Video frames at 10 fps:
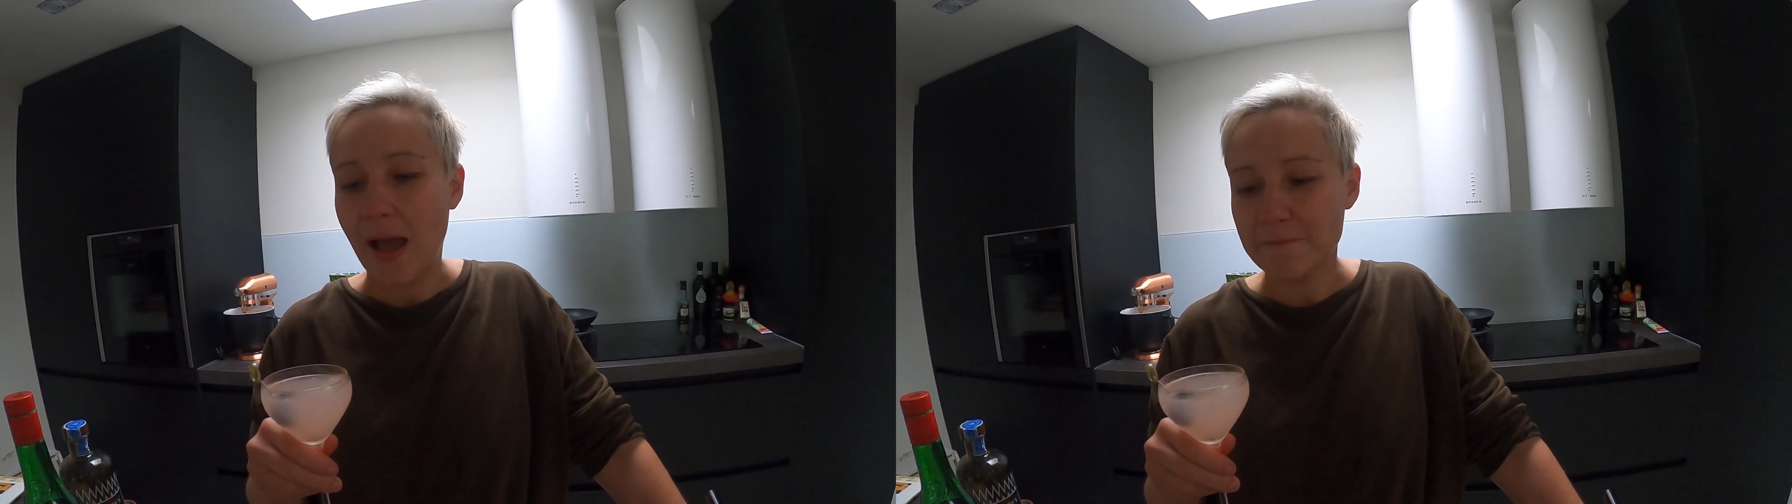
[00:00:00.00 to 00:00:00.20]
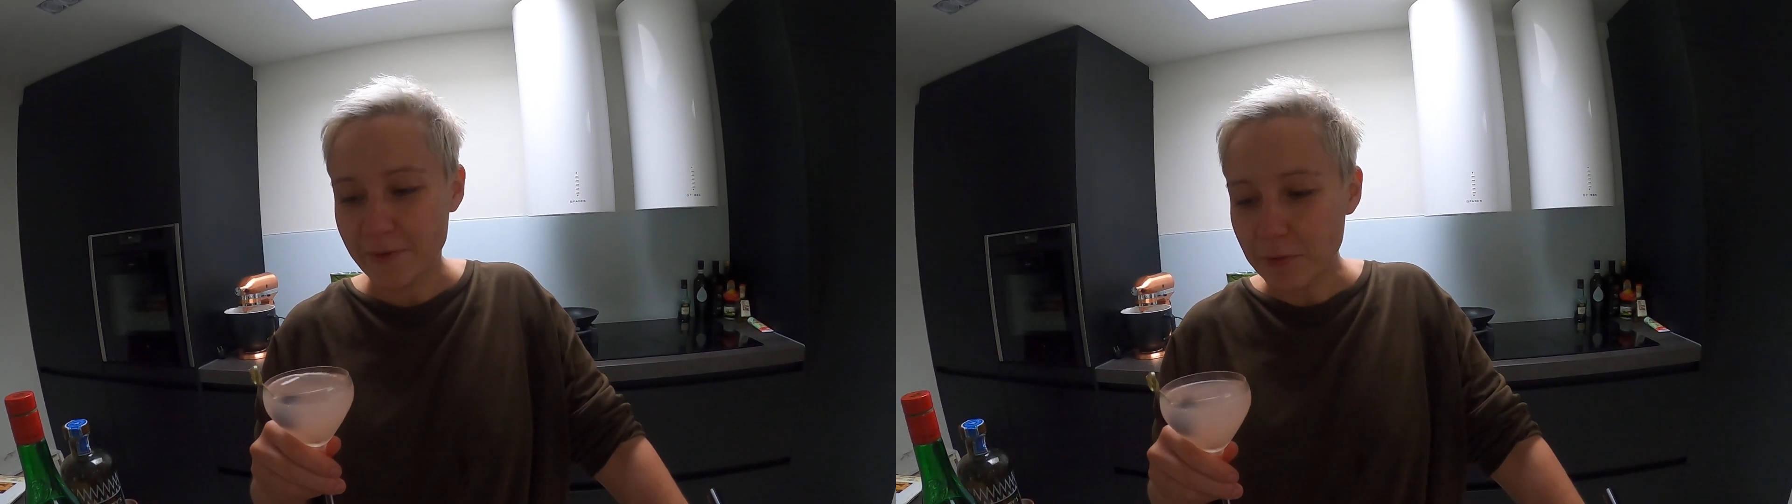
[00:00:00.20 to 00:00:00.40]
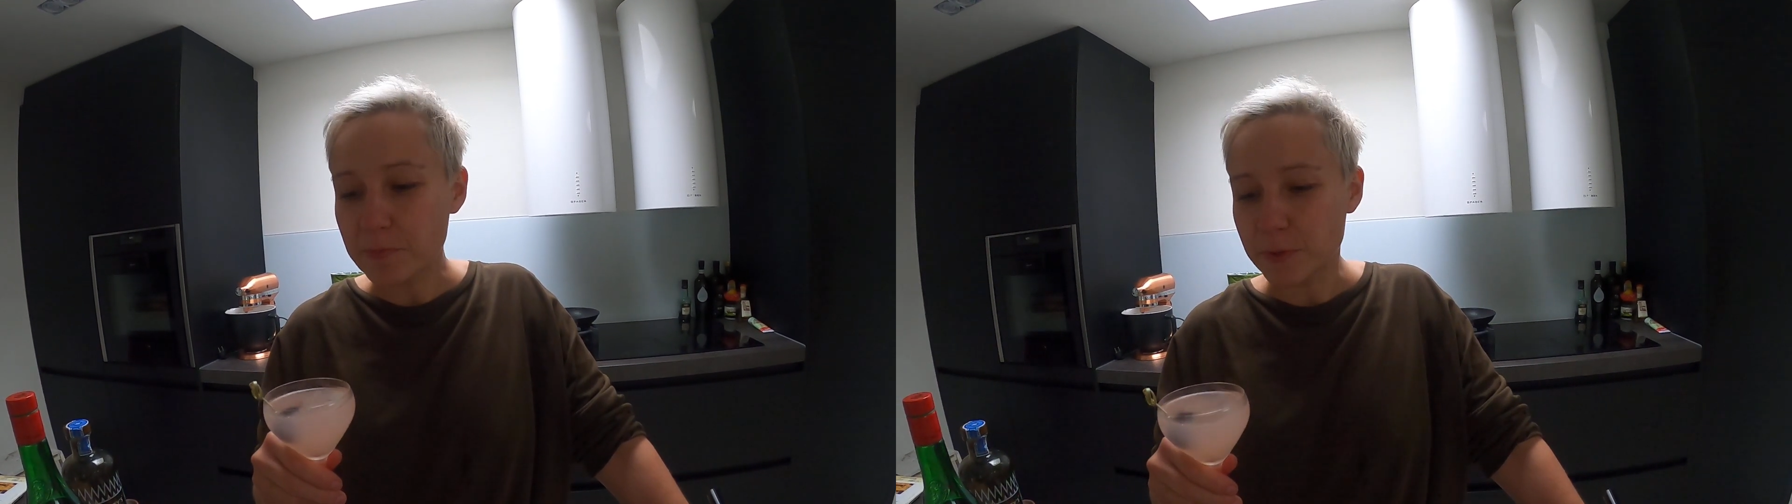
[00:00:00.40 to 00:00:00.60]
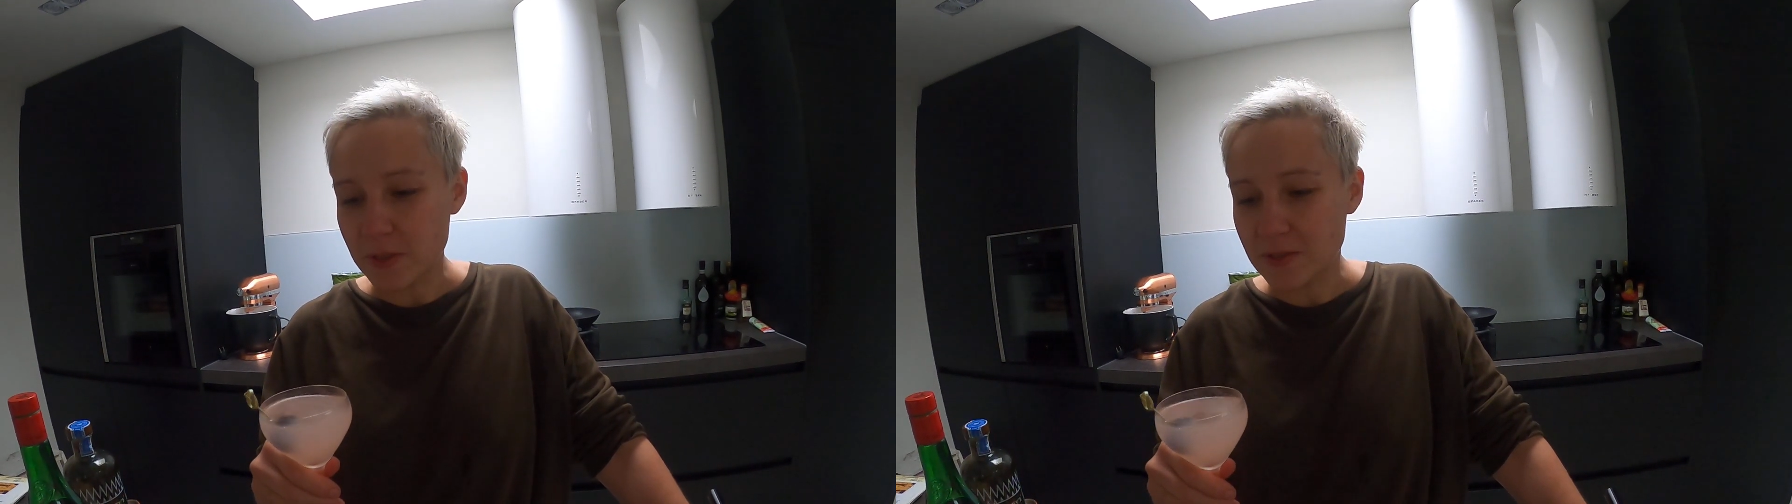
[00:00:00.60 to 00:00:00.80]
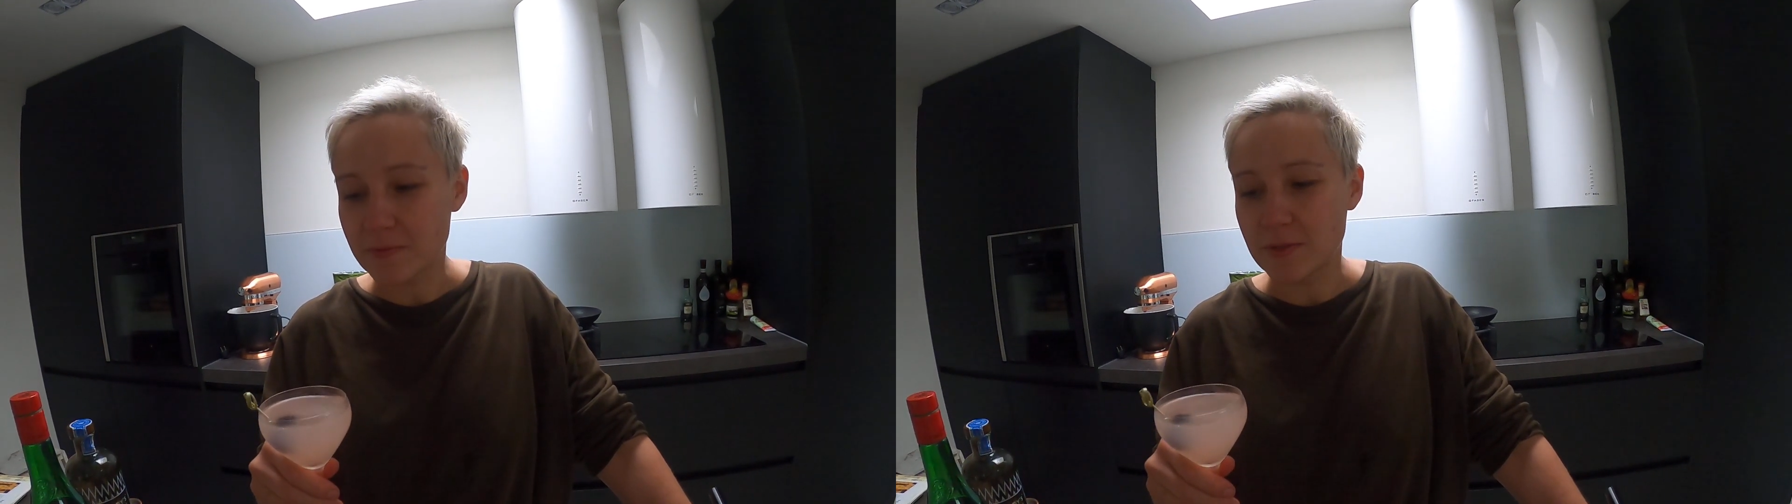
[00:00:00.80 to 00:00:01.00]
I'm very
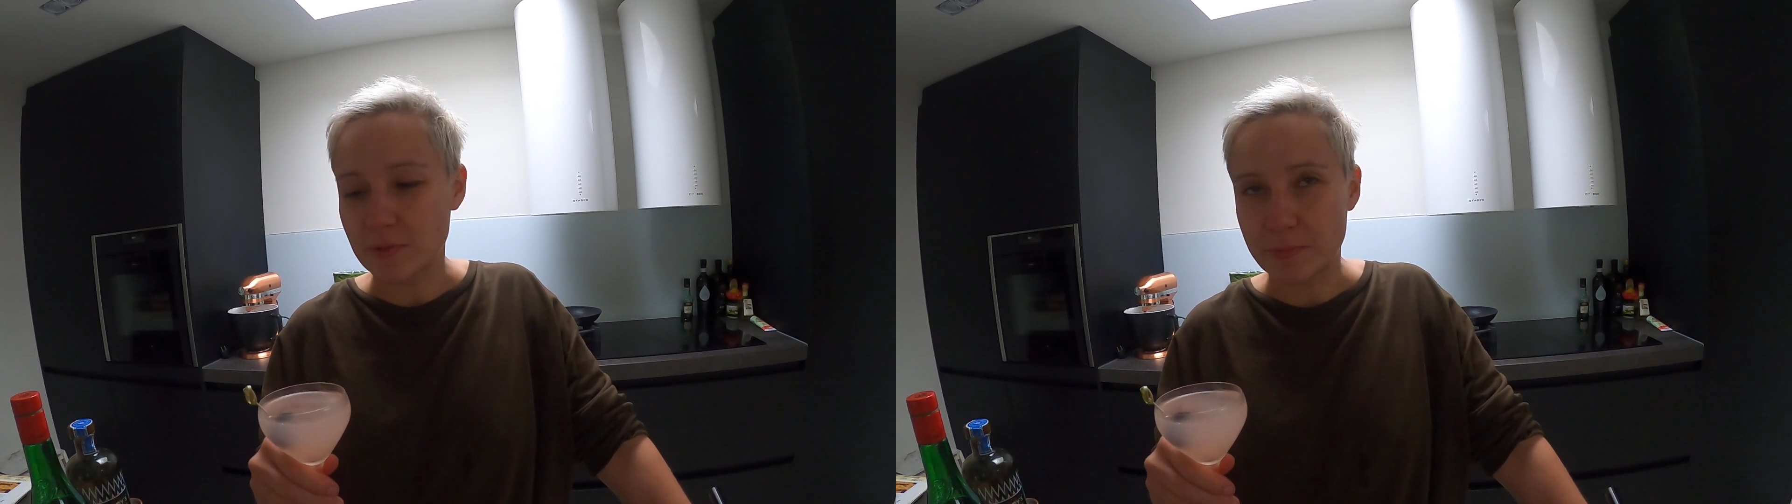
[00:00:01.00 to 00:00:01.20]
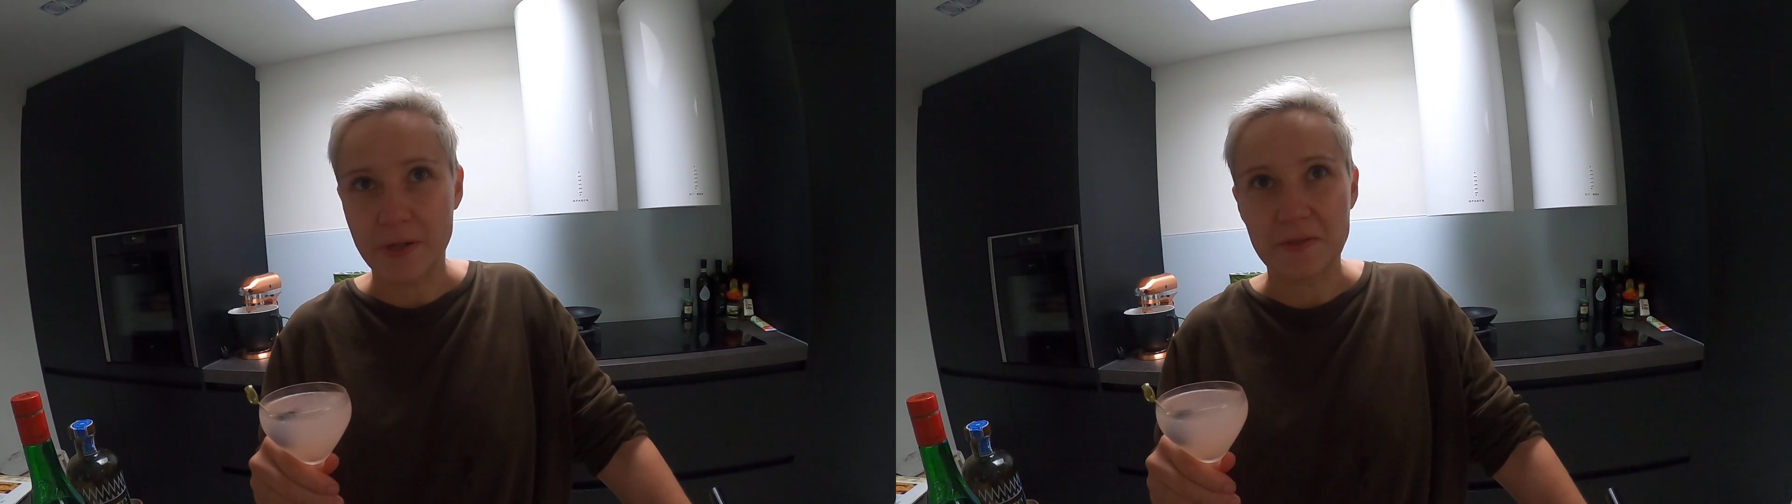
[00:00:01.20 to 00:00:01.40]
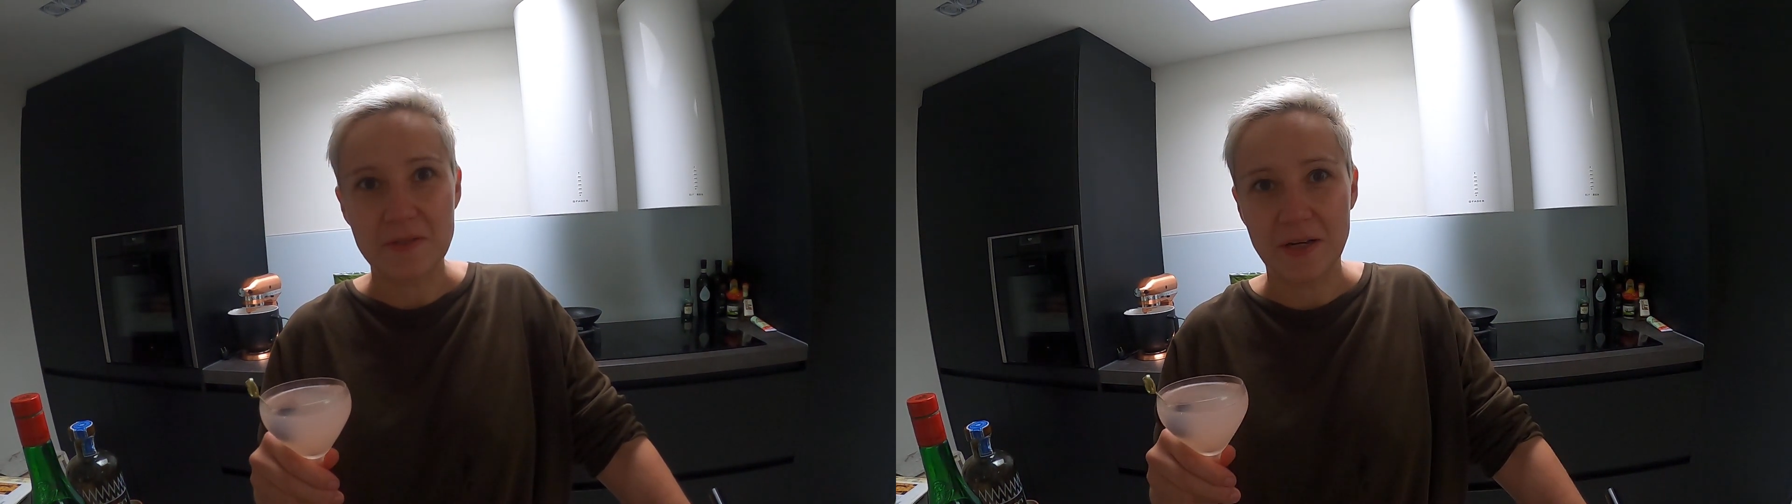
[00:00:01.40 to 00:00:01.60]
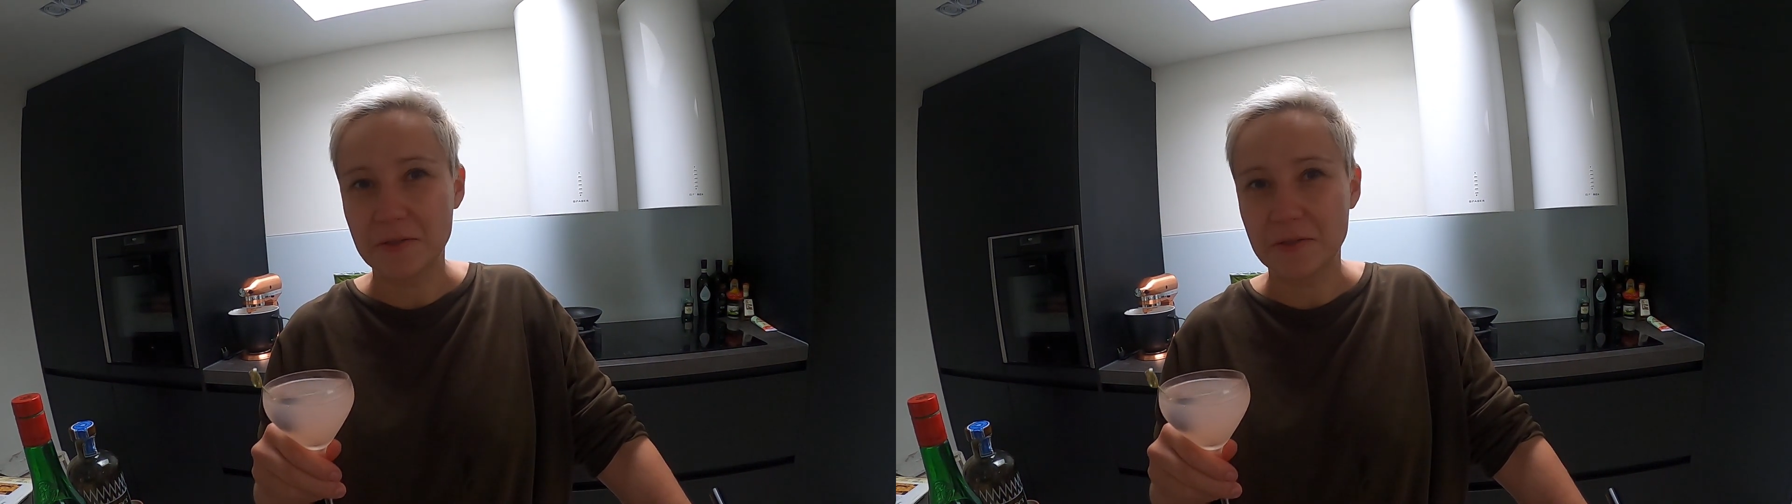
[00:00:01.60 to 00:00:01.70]
positively surprised.